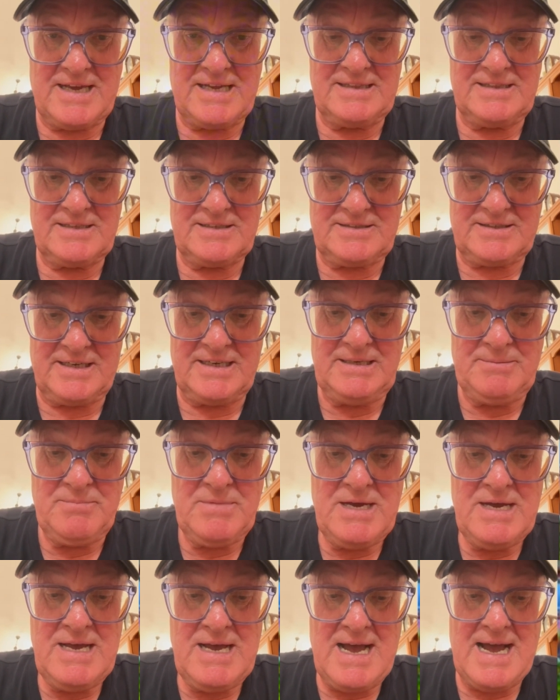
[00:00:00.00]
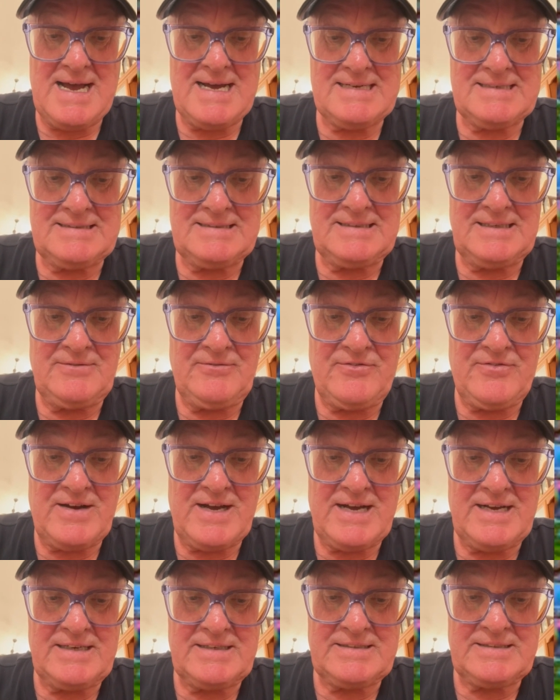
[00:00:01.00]
in the team, and in
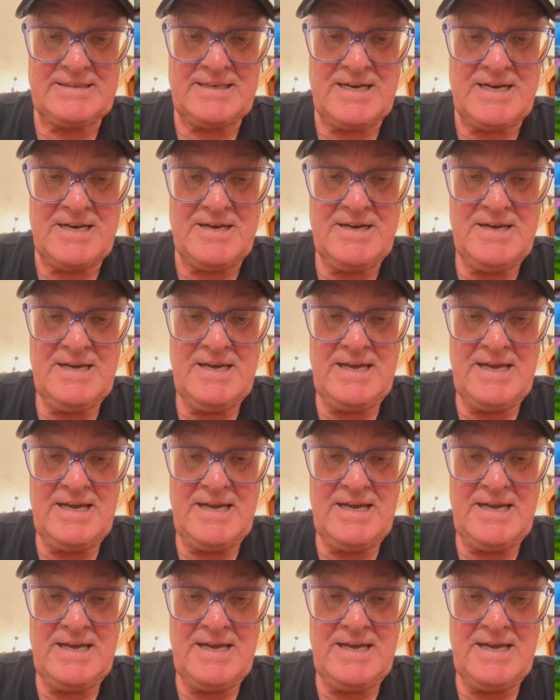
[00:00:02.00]
fact, uh,